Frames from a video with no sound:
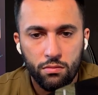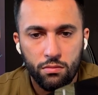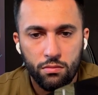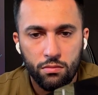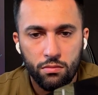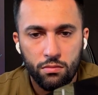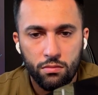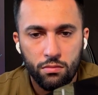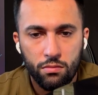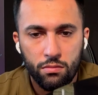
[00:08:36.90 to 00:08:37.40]

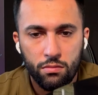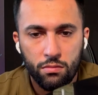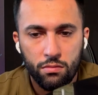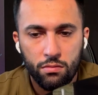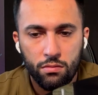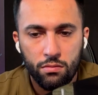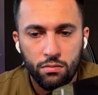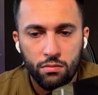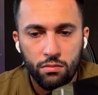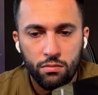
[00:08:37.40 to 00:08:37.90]
they're paying a
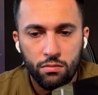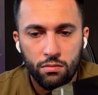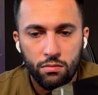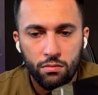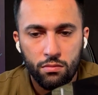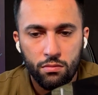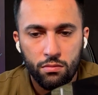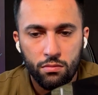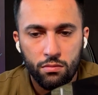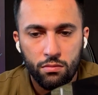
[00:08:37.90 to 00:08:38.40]
thousand
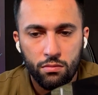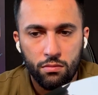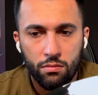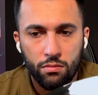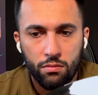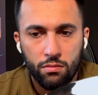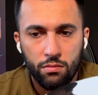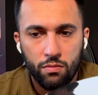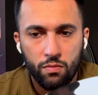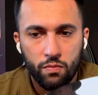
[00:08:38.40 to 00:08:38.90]
dollars to
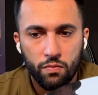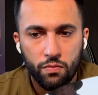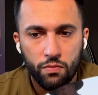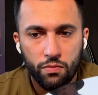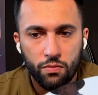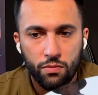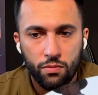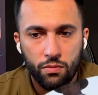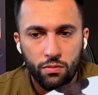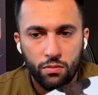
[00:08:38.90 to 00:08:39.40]
whatever son
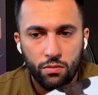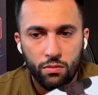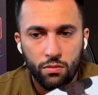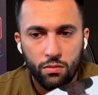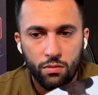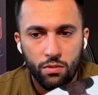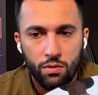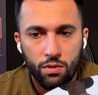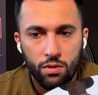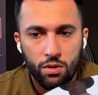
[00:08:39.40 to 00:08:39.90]
of a bitch
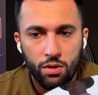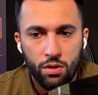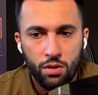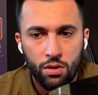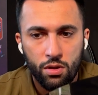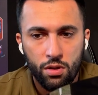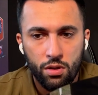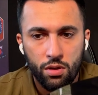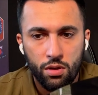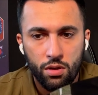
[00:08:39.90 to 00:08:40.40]
kills the
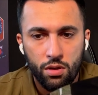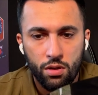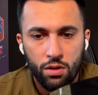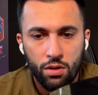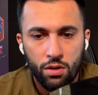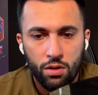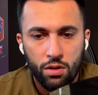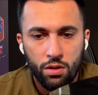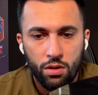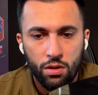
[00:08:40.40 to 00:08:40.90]
two boys
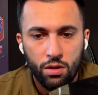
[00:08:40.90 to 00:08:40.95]
that.